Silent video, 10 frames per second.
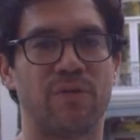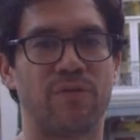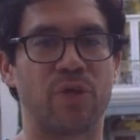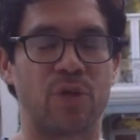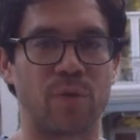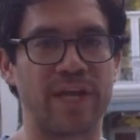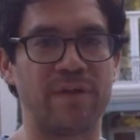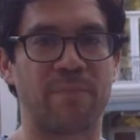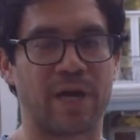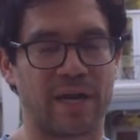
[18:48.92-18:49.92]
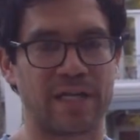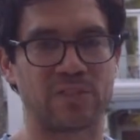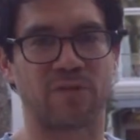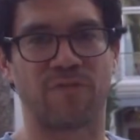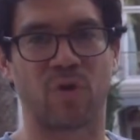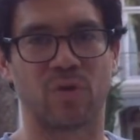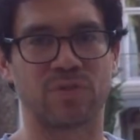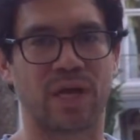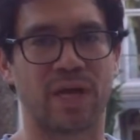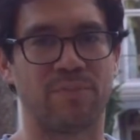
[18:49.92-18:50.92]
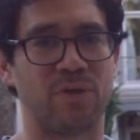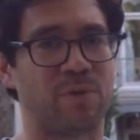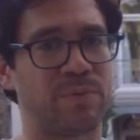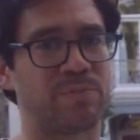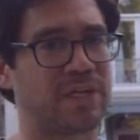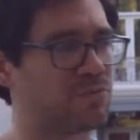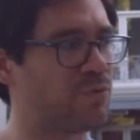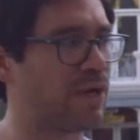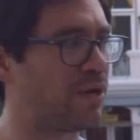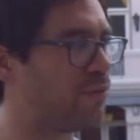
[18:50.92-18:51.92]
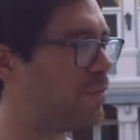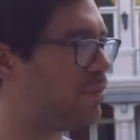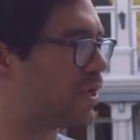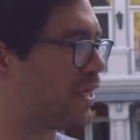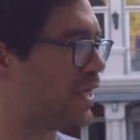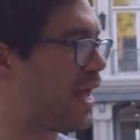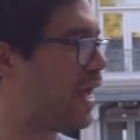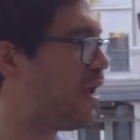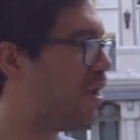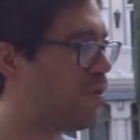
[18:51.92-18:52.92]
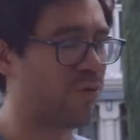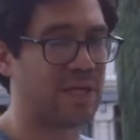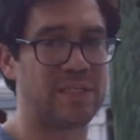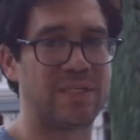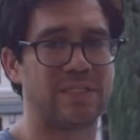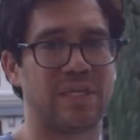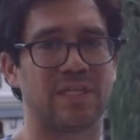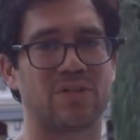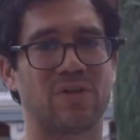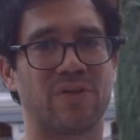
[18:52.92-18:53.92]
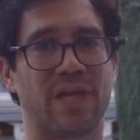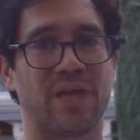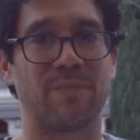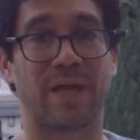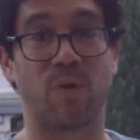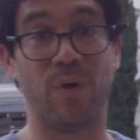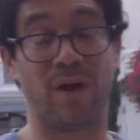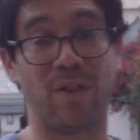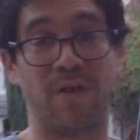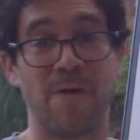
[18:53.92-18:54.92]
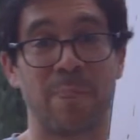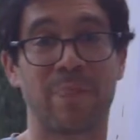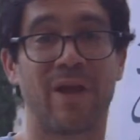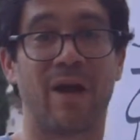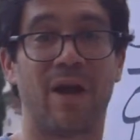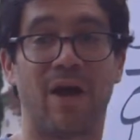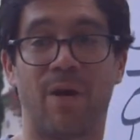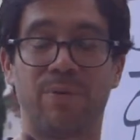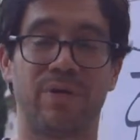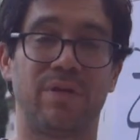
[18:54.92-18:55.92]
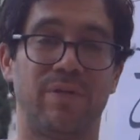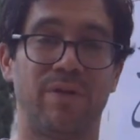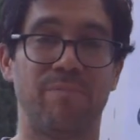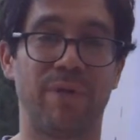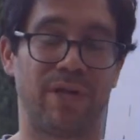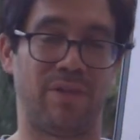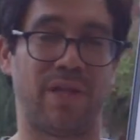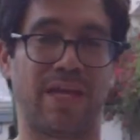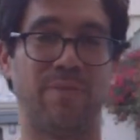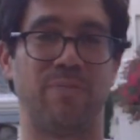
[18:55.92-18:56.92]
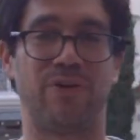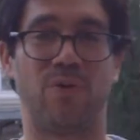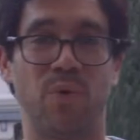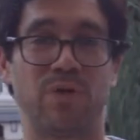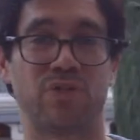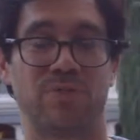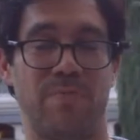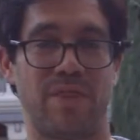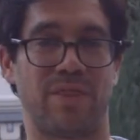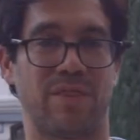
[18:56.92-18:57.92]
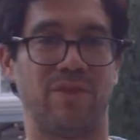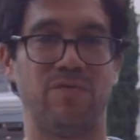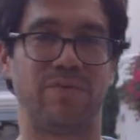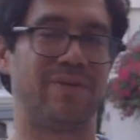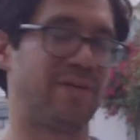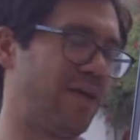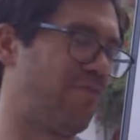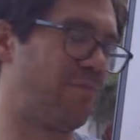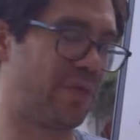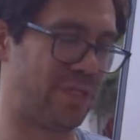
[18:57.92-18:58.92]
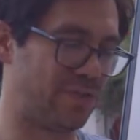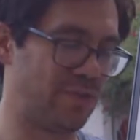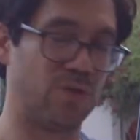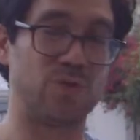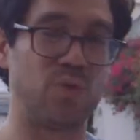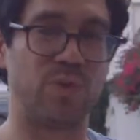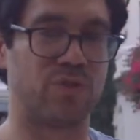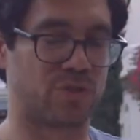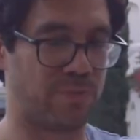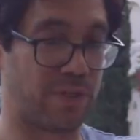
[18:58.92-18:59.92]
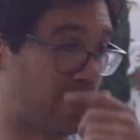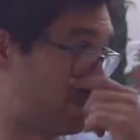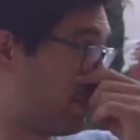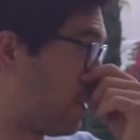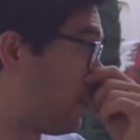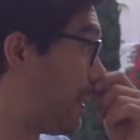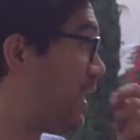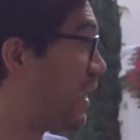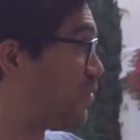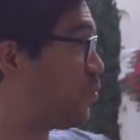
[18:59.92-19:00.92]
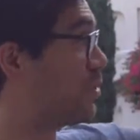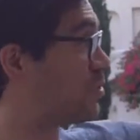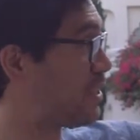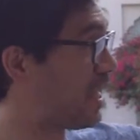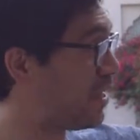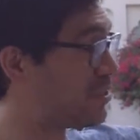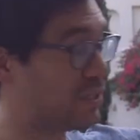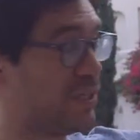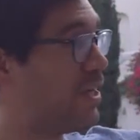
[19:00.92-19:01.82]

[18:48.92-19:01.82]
the great minds of all time? You know, people ask me why I read a book a day, why I did a TEDx talk on that. I'm like, well, I'll put it better than I can put it. Will Smith. Everybody knows who Will Smith is. By the way, he has real status.